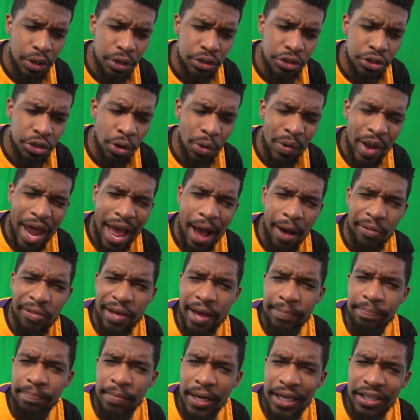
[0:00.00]
So now
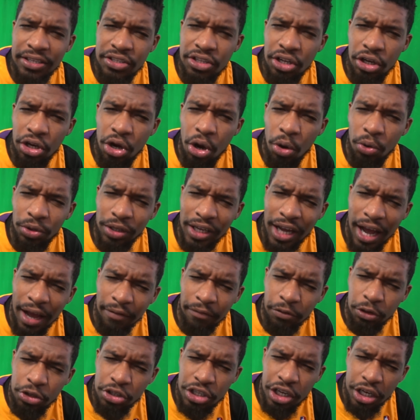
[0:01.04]
that makes the GOAT
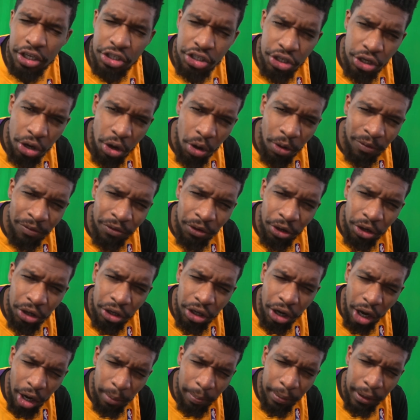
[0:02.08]
conversation
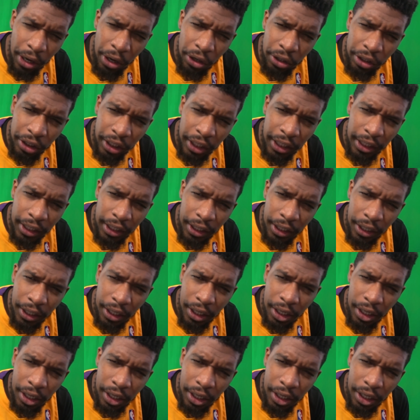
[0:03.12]
over, apparently.